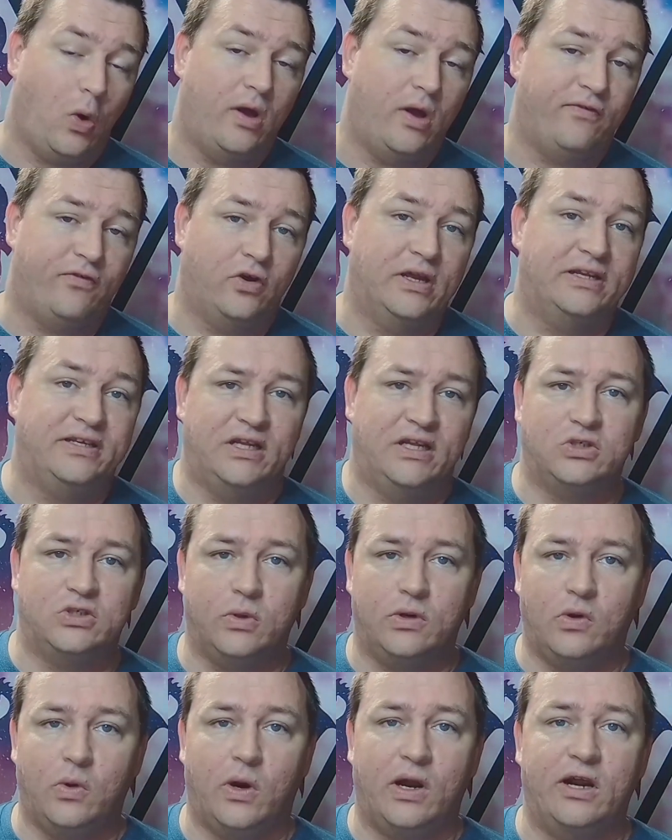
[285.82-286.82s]
However, it
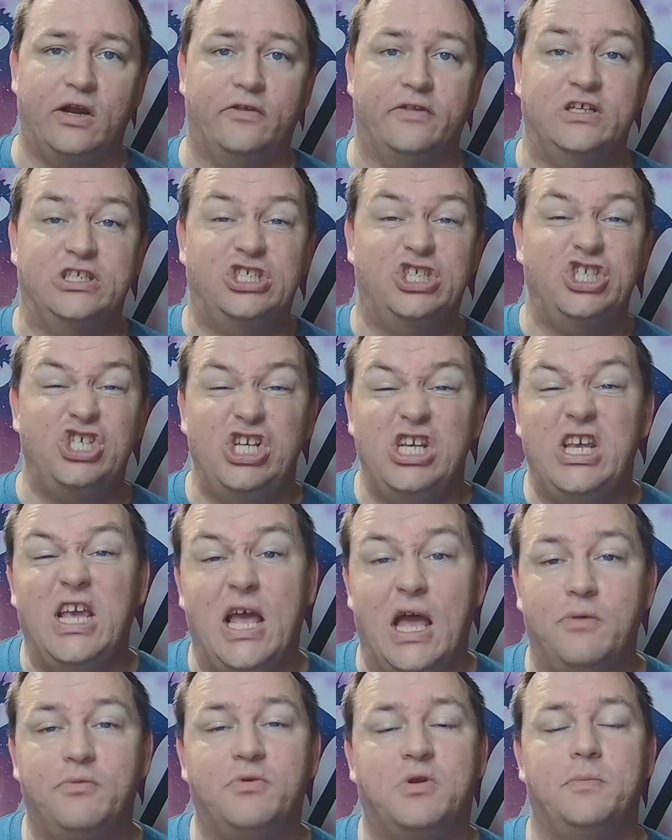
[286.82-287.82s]
does require the
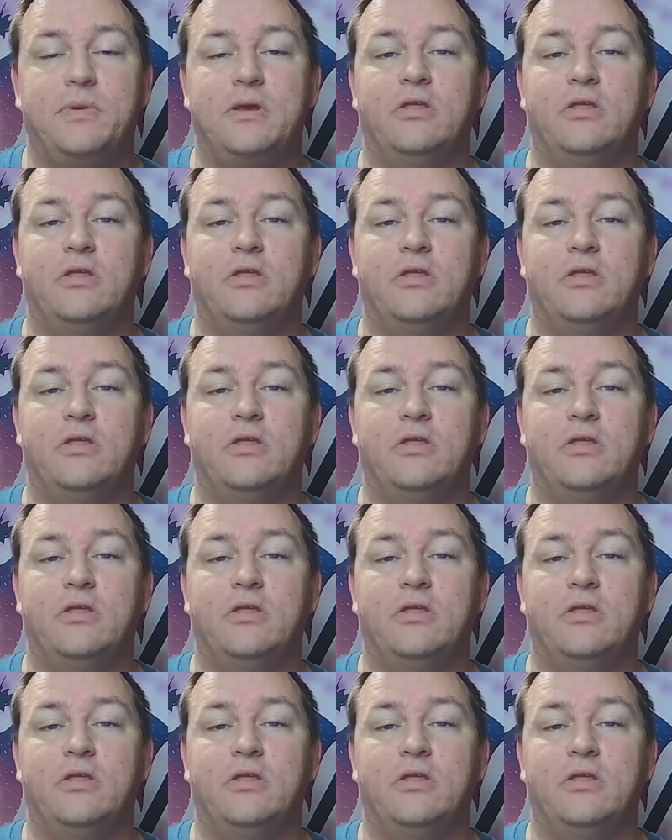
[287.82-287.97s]
GM to